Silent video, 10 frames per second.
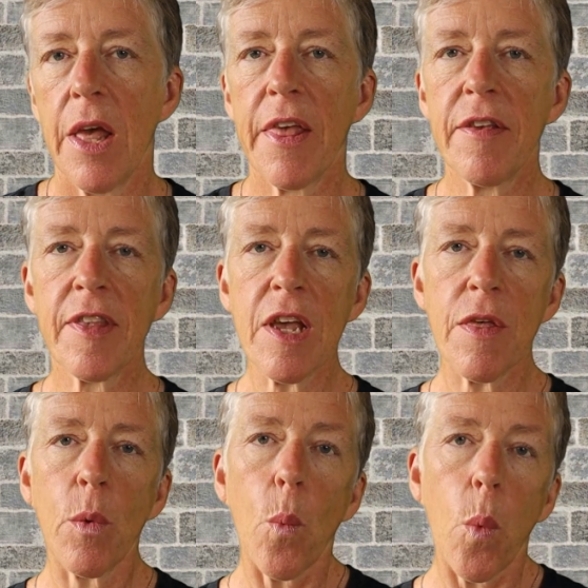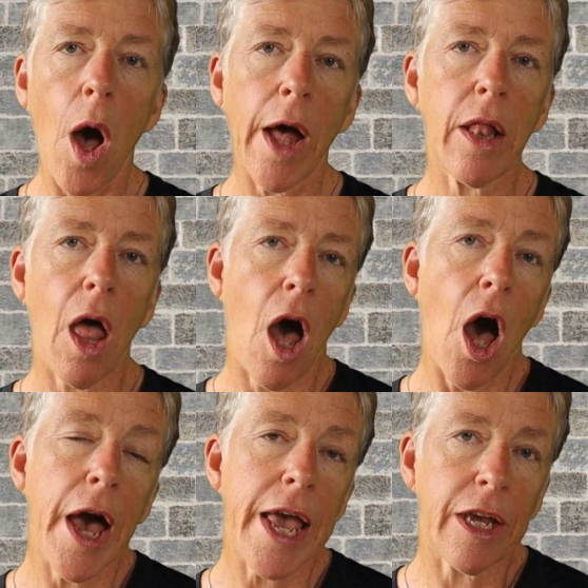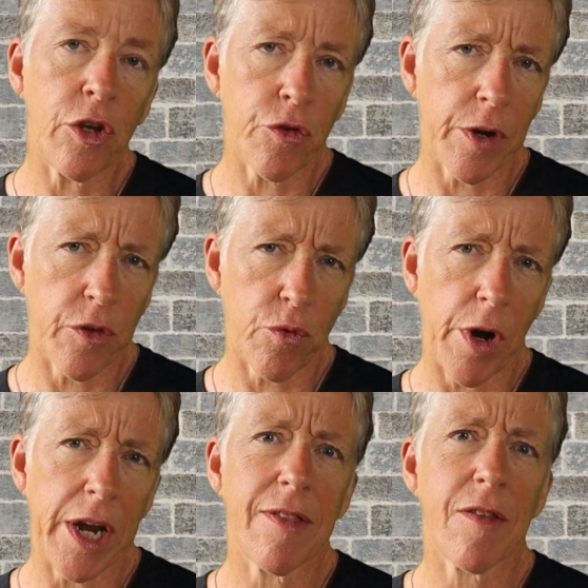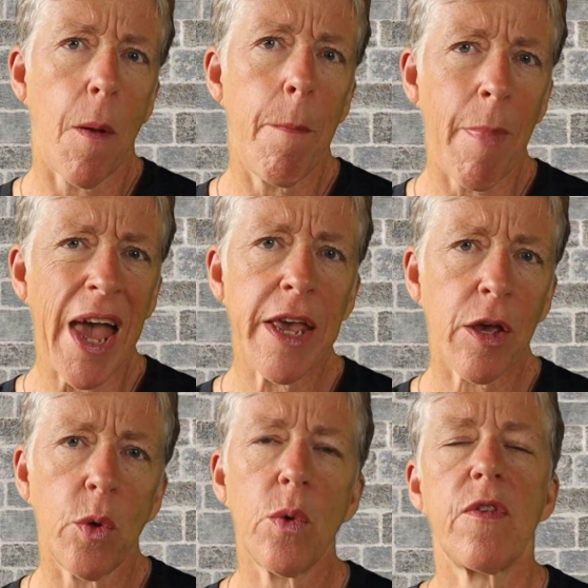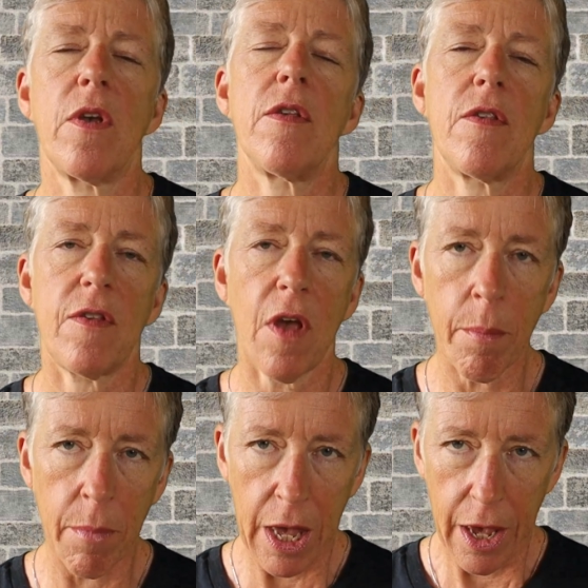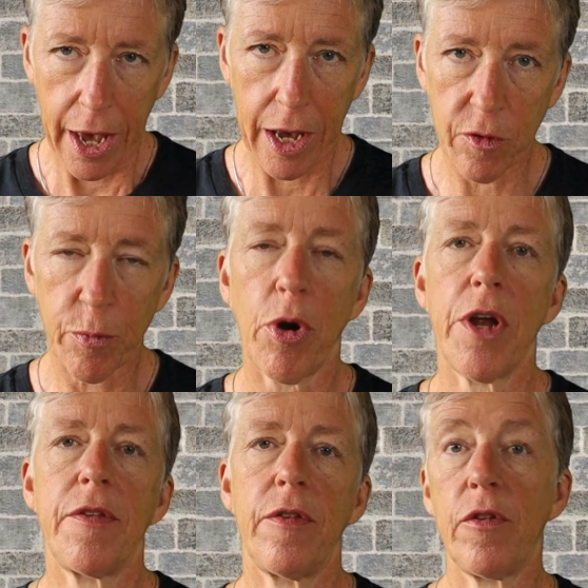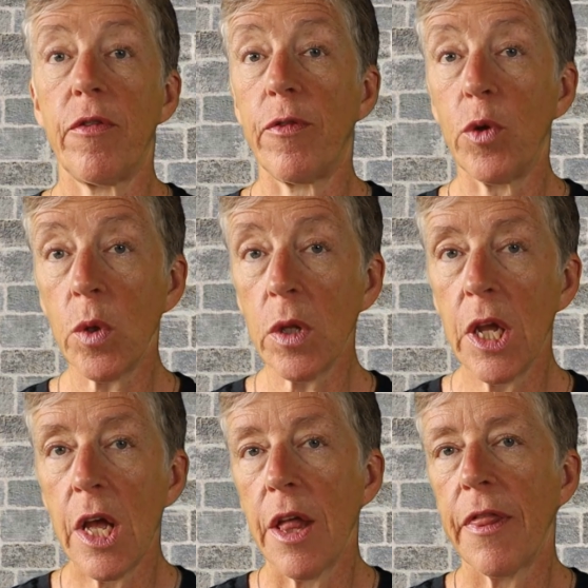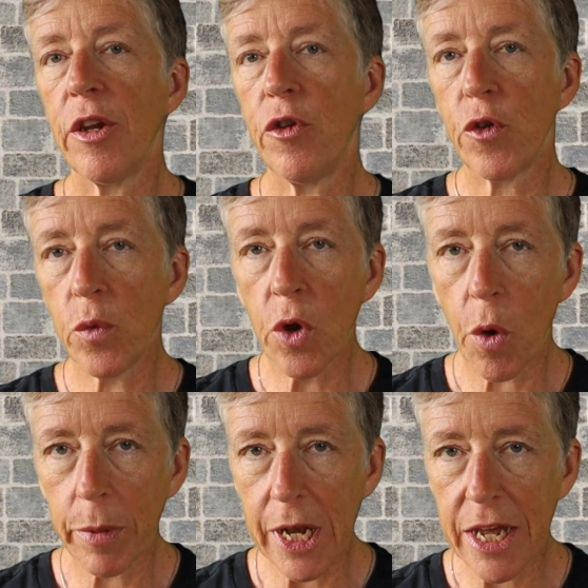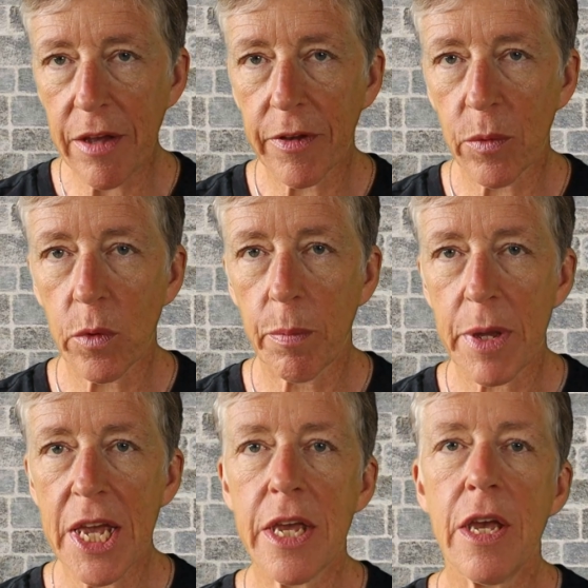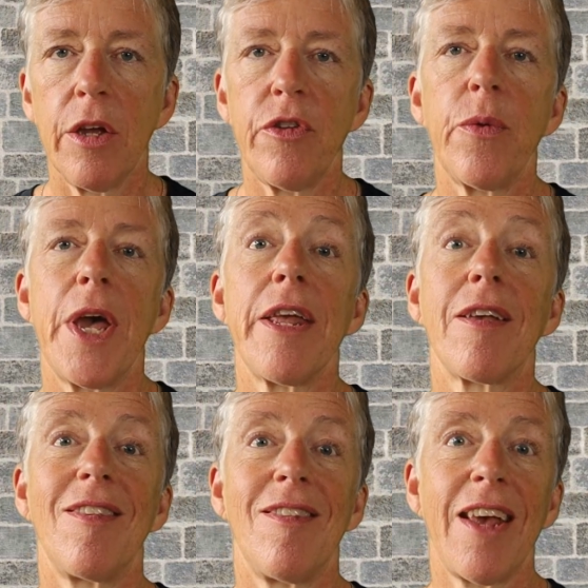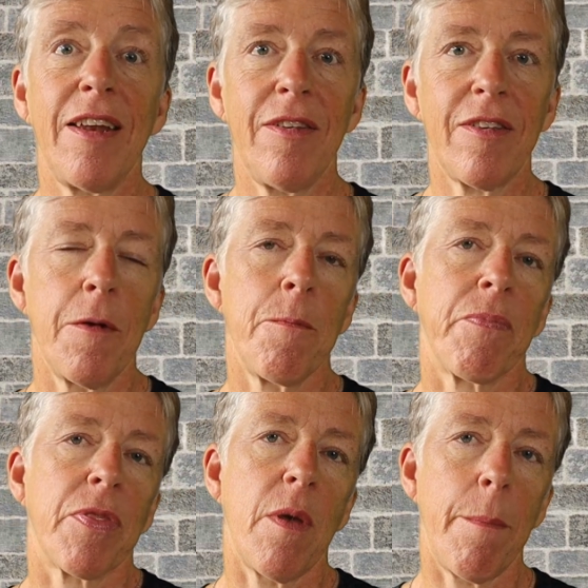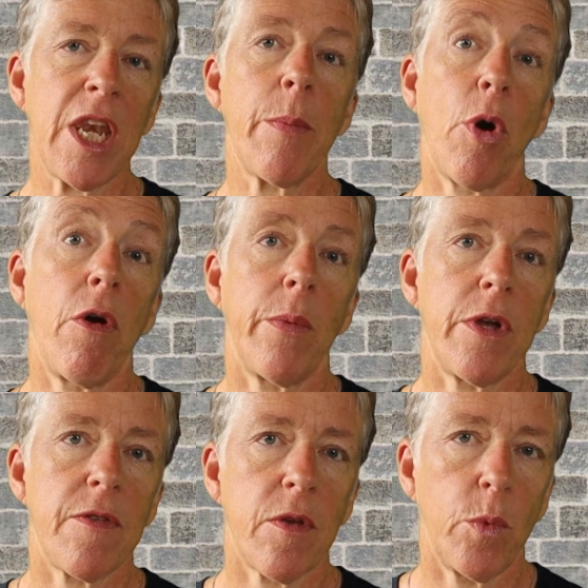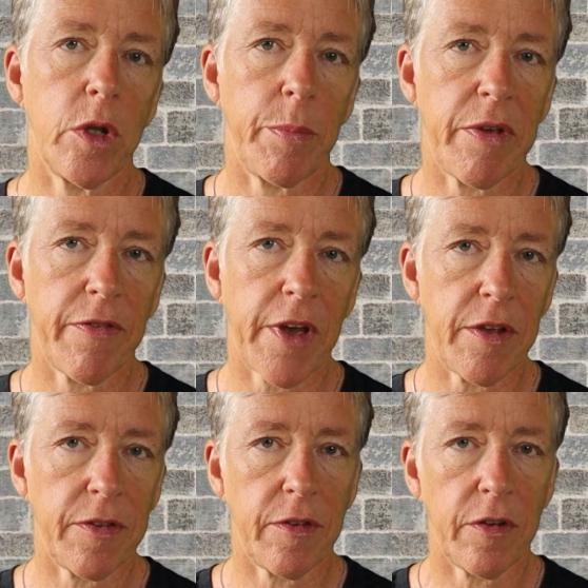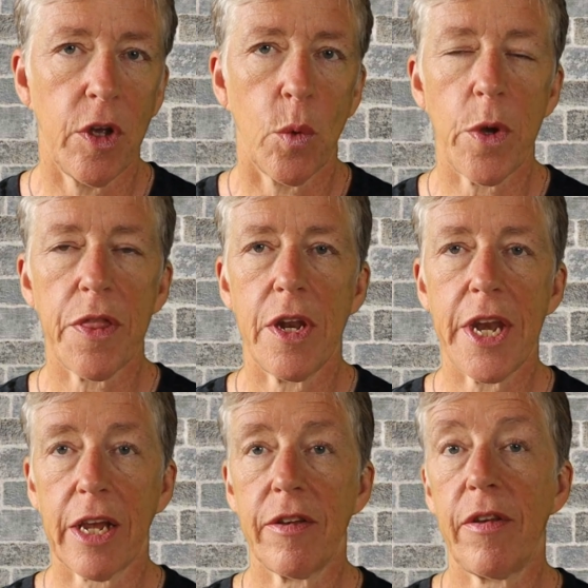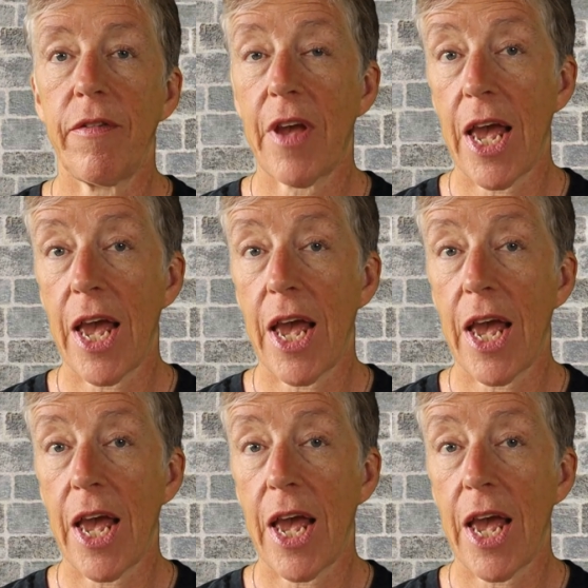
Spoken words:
They say that while higher interest rates may cause some house prices to fall, they do not believe it will be to an extent that many borrowers will be faced with negative